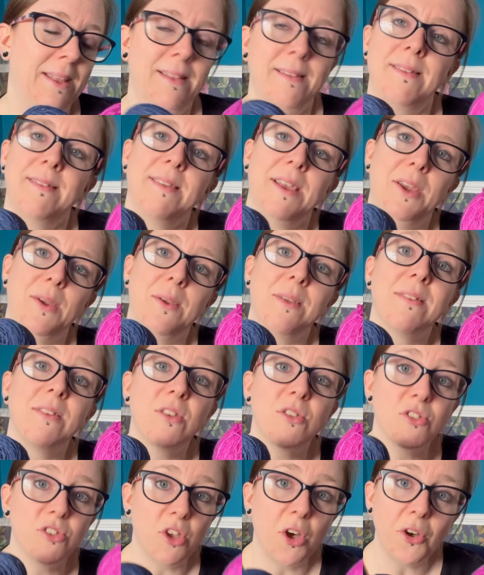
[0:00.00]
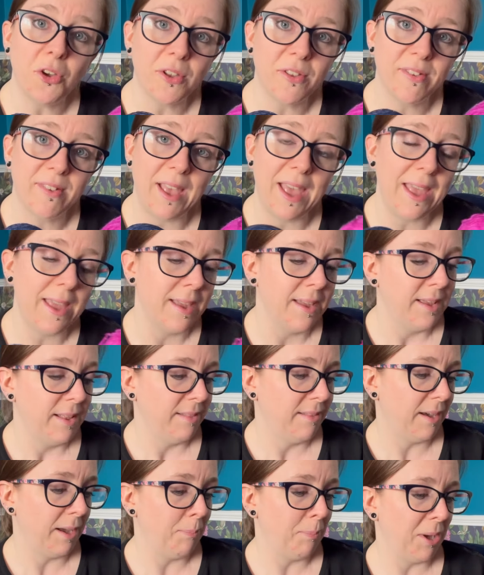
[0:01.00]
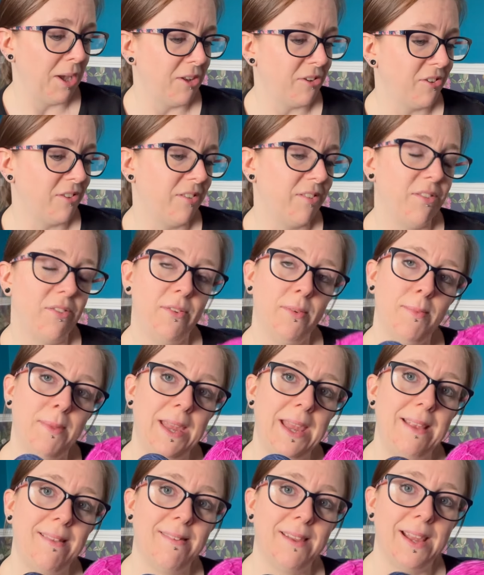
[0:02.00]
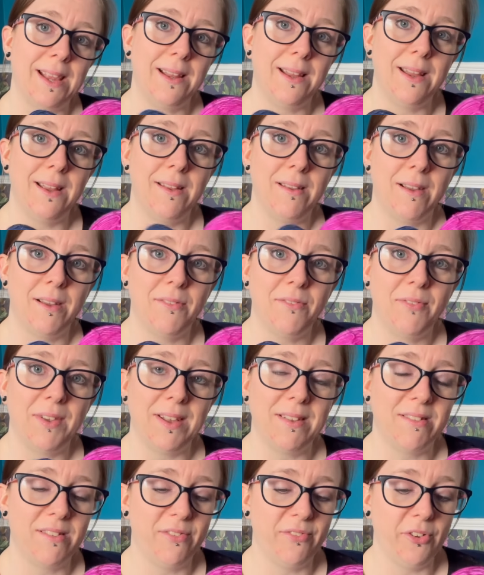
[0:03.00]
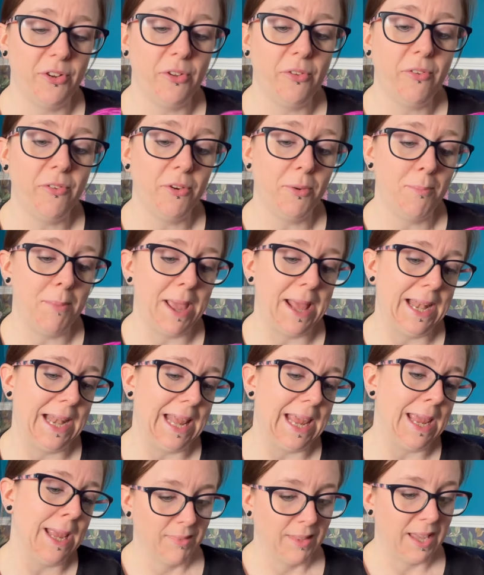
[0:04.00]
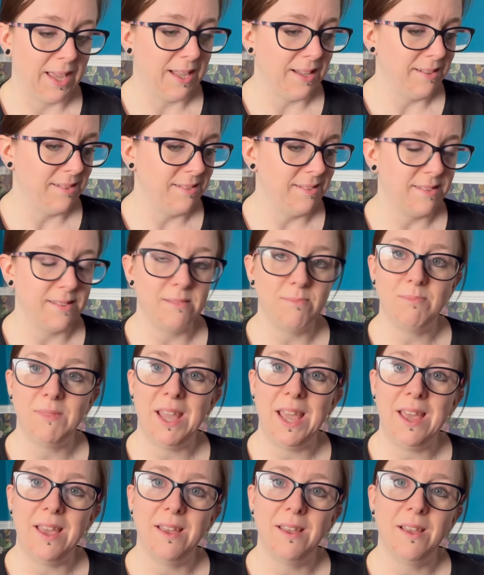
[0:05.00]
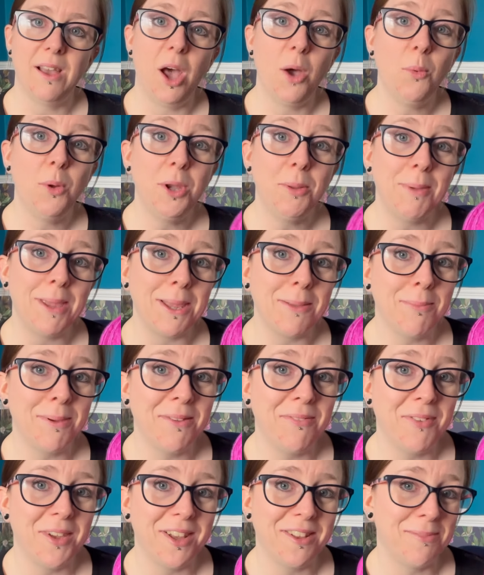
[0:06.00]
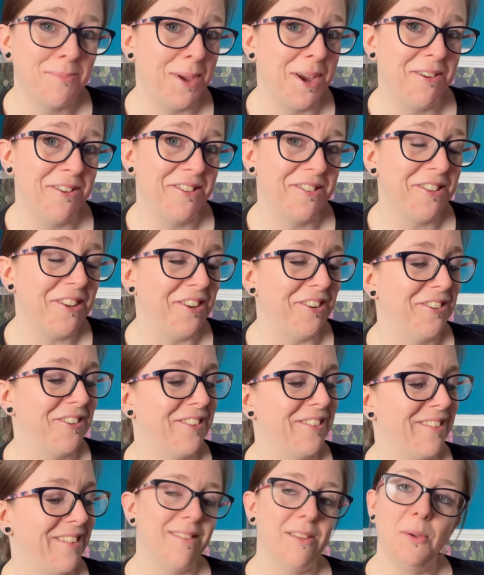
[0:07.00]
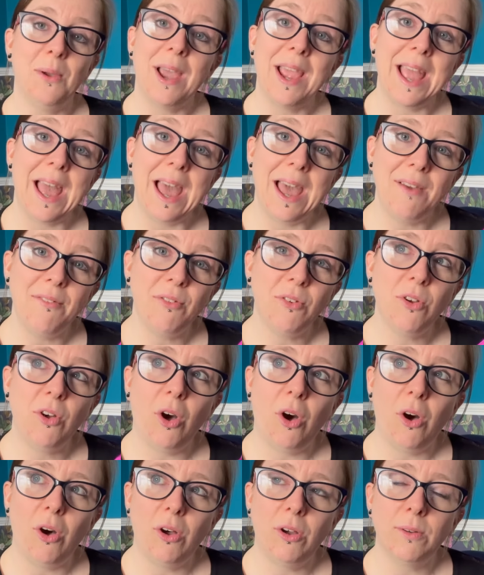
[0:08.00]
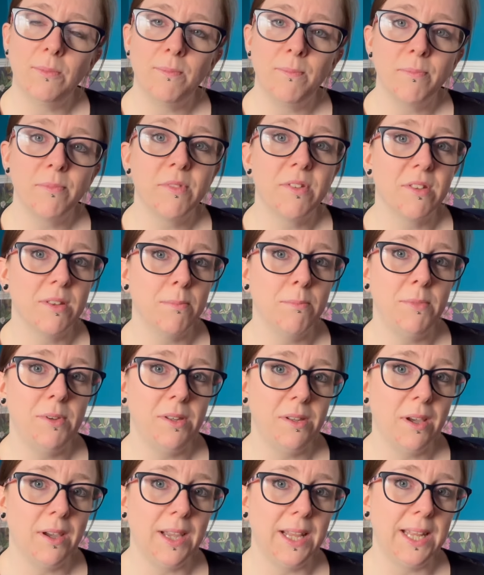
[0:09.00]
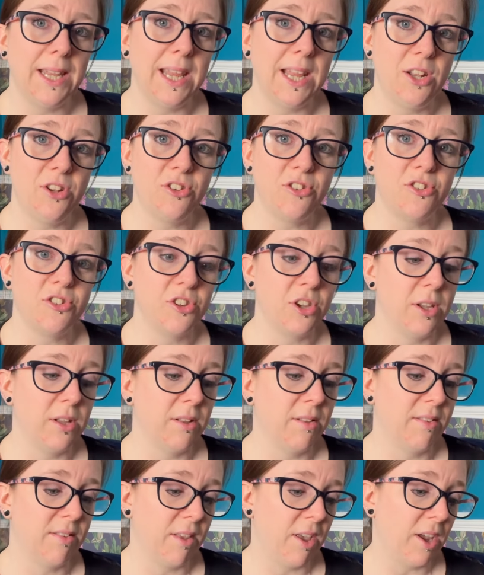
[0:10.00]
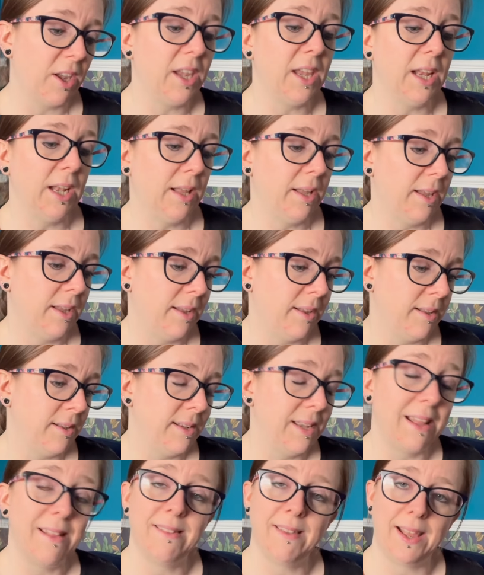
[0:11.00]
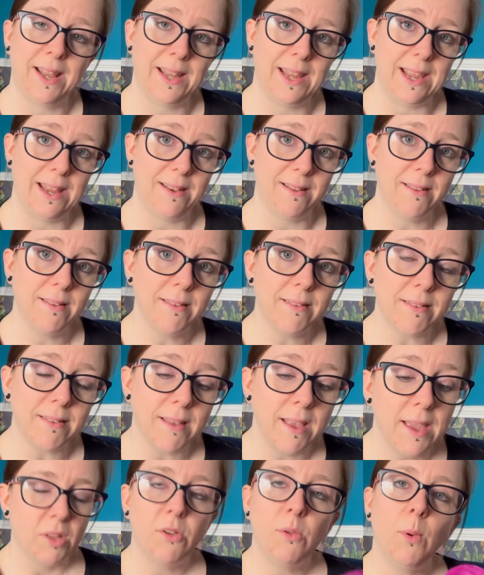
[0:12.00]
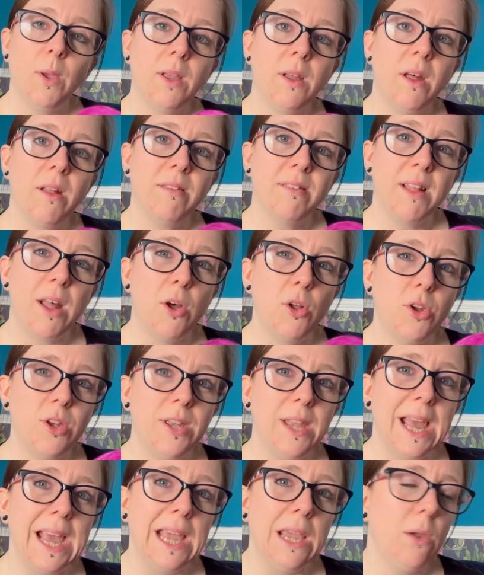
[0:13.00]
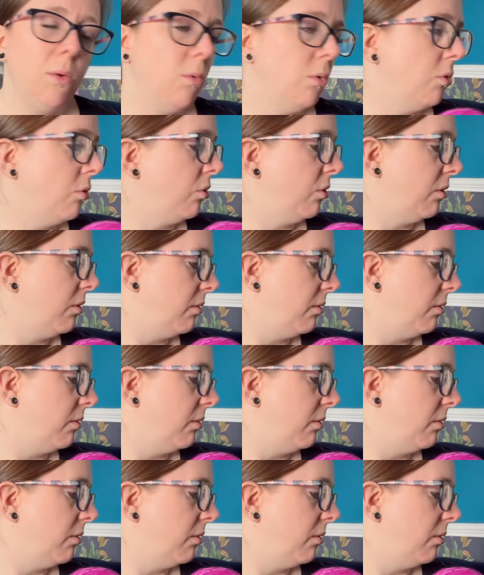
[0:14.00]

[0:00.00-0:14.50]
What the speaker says: So it's a sock set that I purchased from the East Anglian Yarn Festival from Ellie. And yeah, I want to make my first pair of socks. So I have got some 9-inch circular knitting needles. Do I cast that on now or...